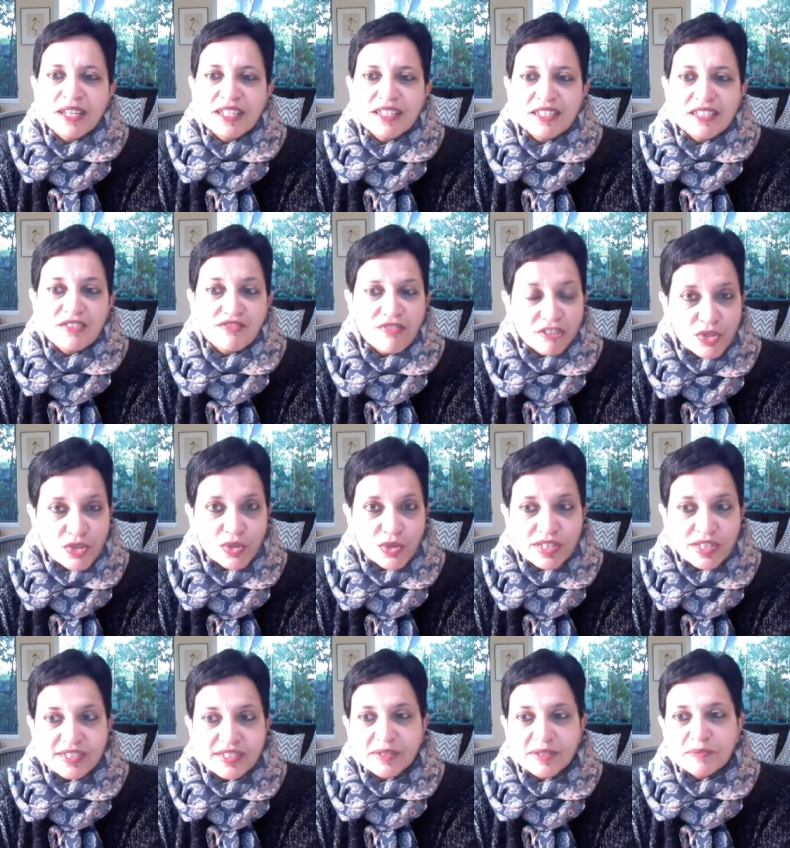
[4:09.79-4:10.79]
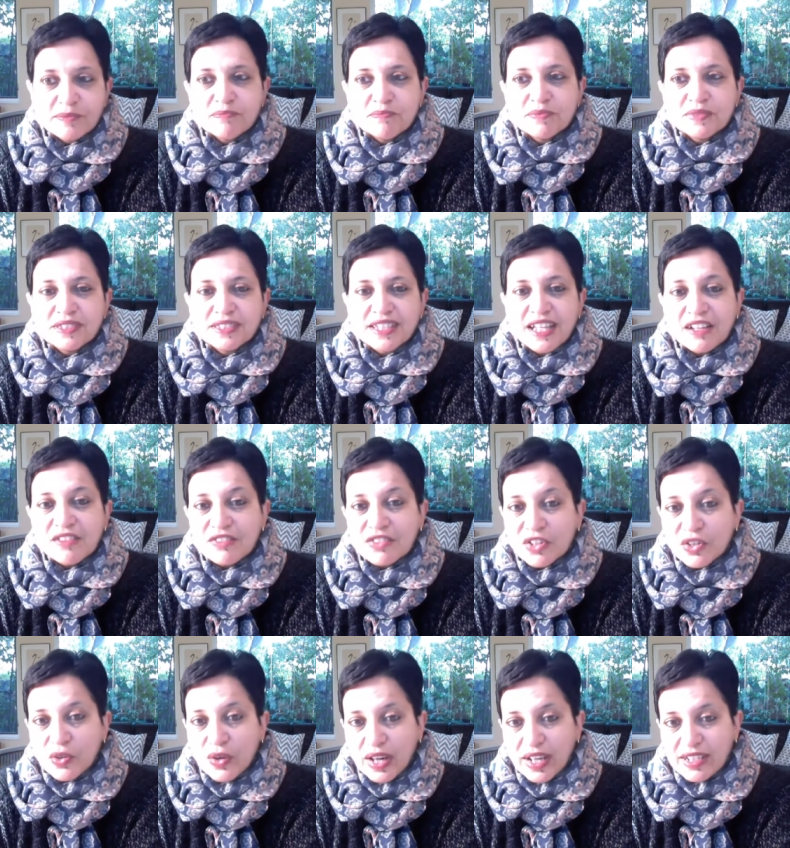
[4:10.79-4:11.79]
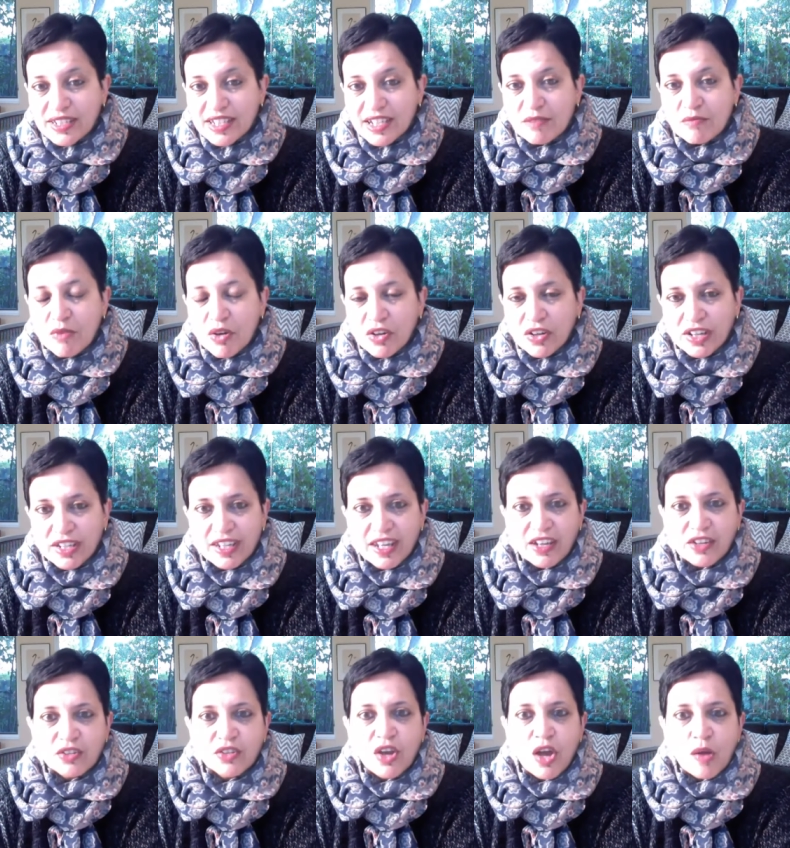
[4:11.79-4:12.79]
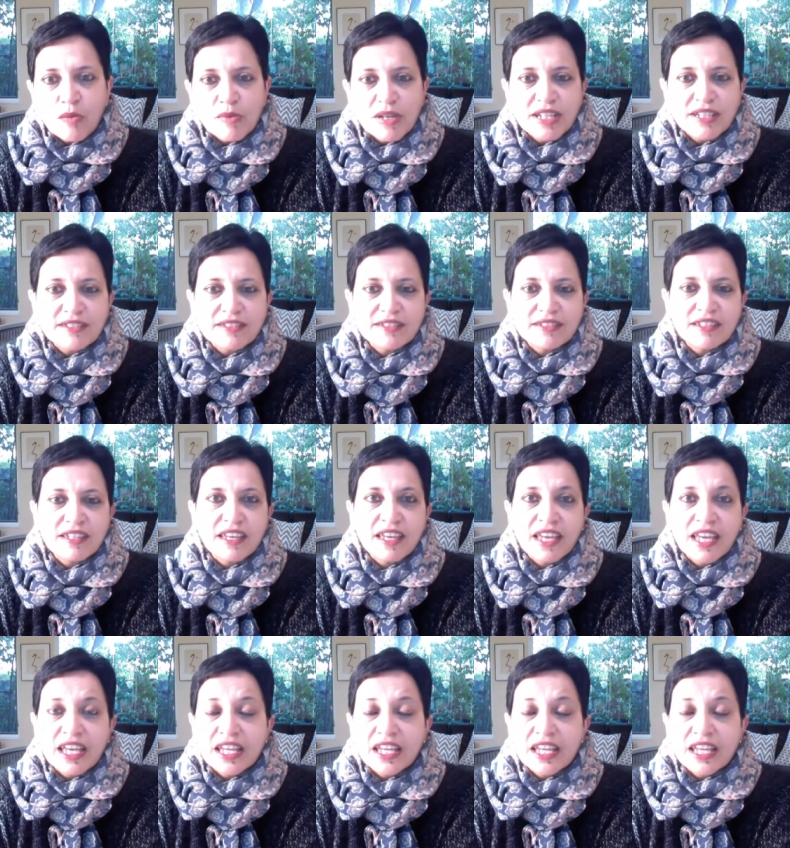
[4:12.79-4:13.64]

individualism, self-correcting market economics,